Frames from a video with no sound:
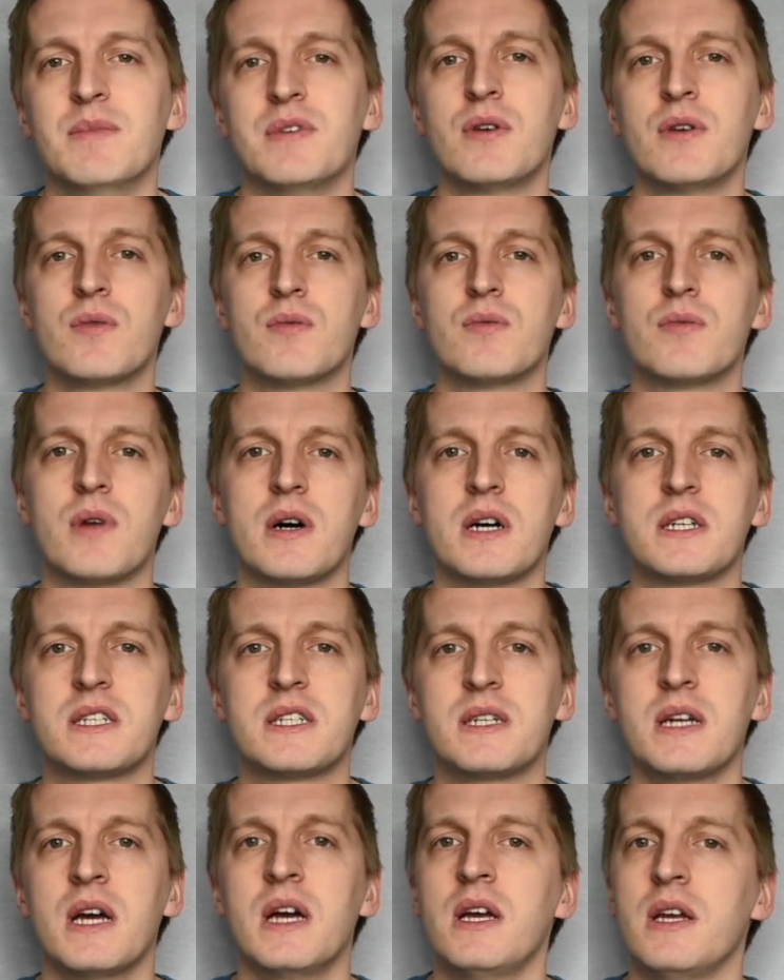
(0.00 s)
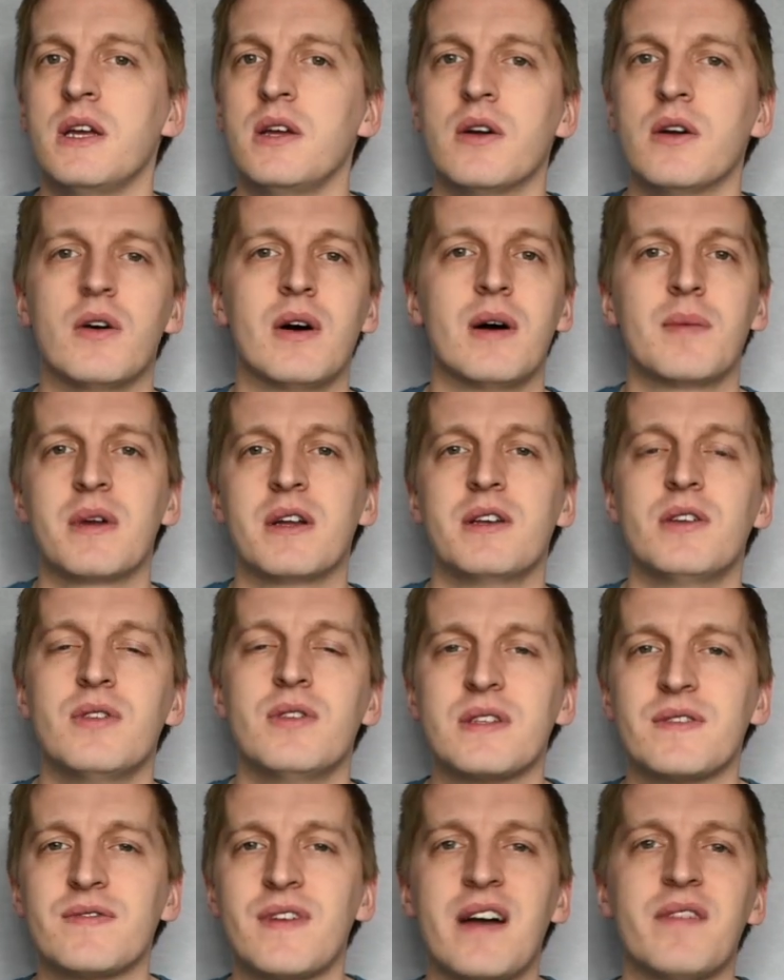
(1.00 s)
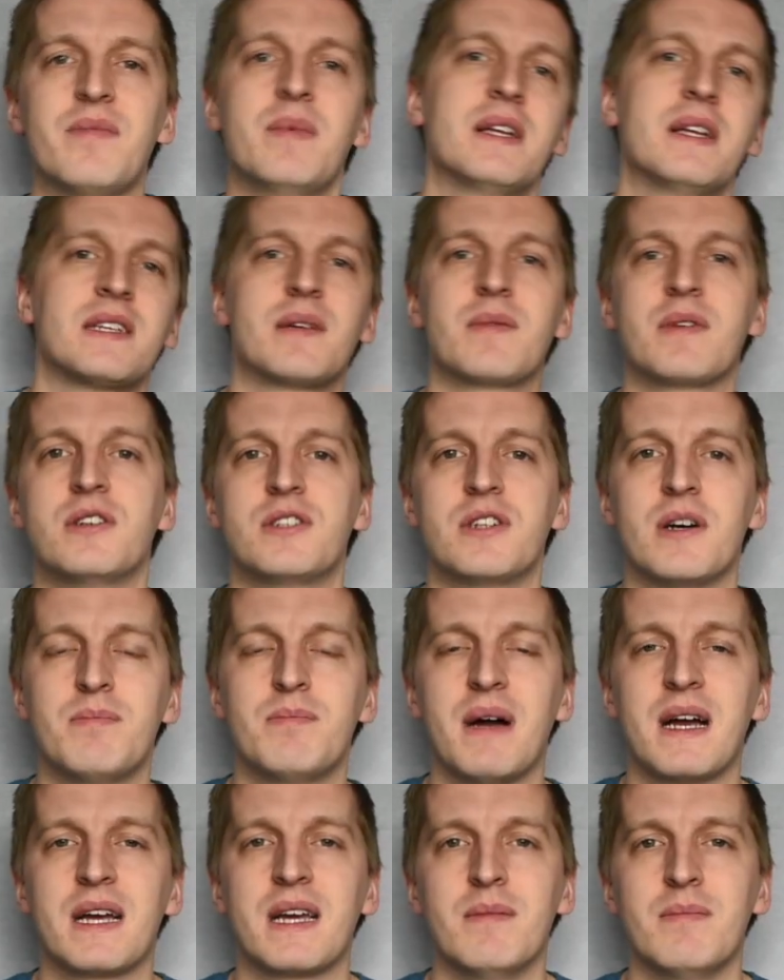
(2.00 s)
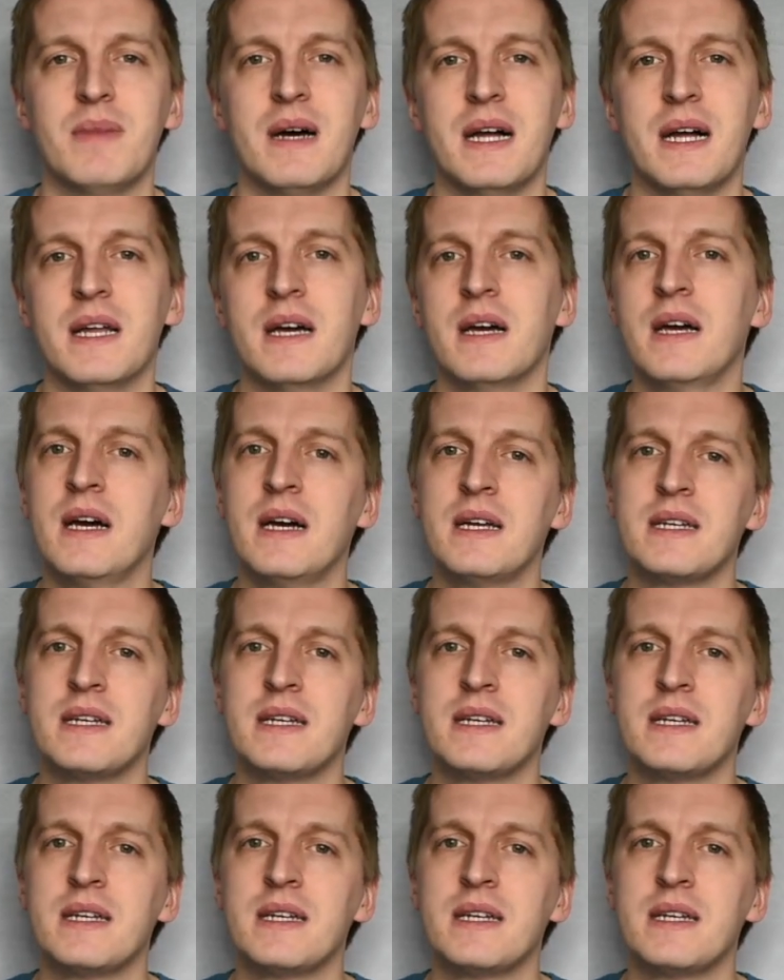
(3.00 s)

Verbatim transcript: Don't rush, you know, I'm going to do this five minutes, I'm going to jump back in bed.